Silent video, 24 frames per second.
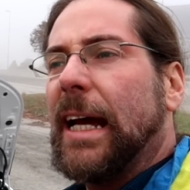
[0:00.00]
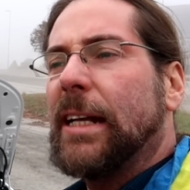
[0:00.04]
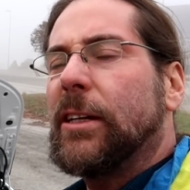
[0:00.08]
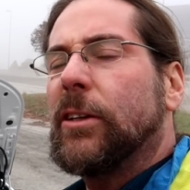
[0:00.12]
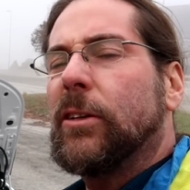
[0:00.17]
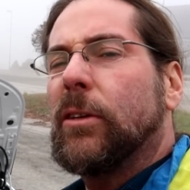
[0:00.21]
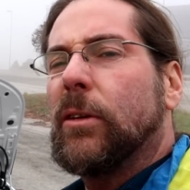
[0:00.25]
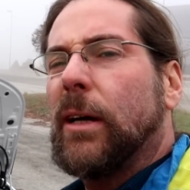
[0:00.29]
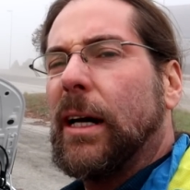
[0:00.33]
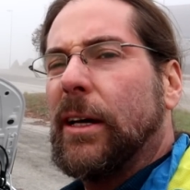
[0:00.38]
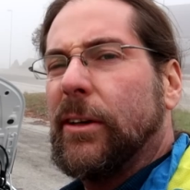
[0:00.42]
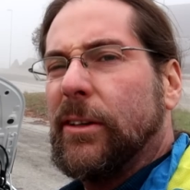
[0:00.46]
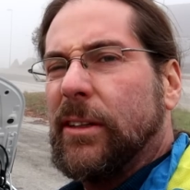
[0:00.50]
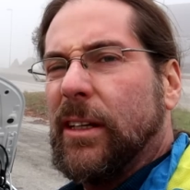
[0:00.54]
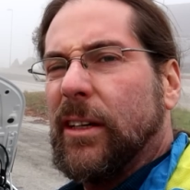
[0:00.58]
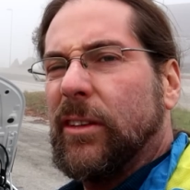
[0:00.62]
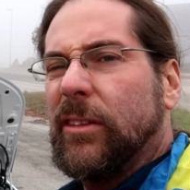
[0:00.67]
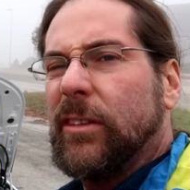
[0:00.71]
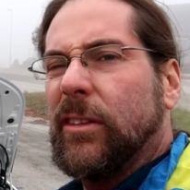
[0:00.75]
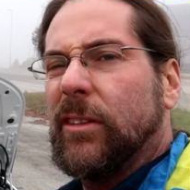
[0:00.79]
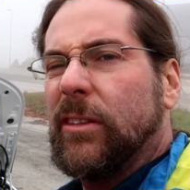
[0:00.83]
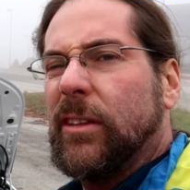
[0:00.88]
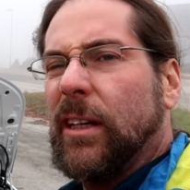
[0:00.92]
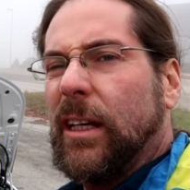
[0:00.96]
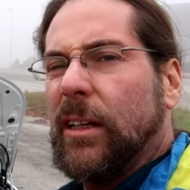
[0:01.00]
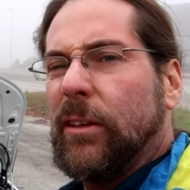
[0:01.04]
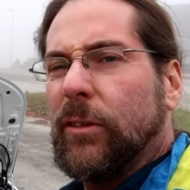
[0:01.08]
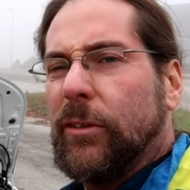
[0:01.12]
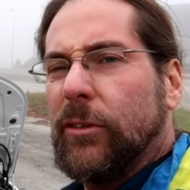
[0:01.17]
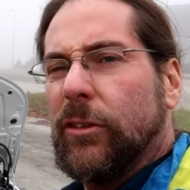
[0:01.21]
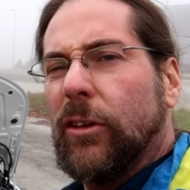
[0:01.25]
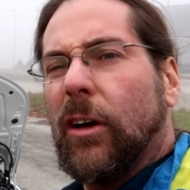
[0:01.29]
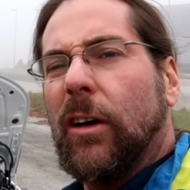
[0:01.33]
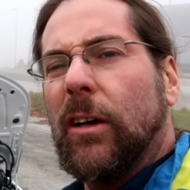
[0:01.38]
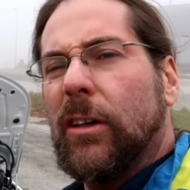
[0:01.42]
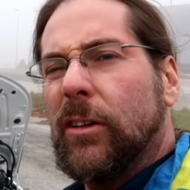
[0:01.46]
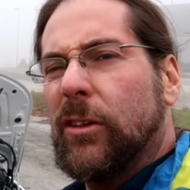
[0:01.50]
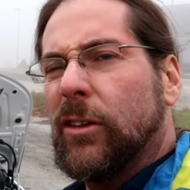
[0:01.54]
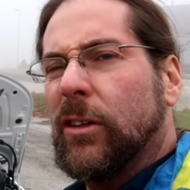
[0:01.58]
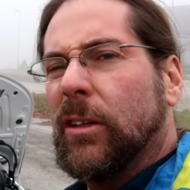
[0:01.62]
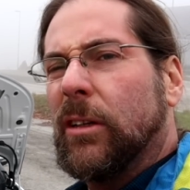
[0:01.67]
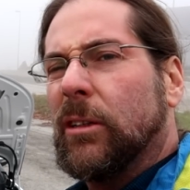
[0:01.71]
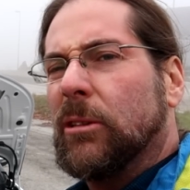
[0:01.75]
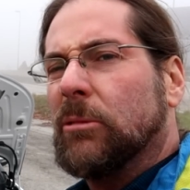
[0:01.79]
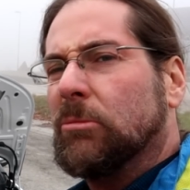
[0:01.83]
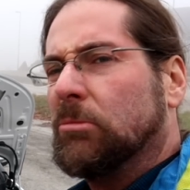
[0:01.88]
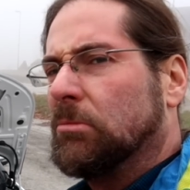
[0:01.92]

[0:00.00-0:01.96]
I don't know how it does the state of charge.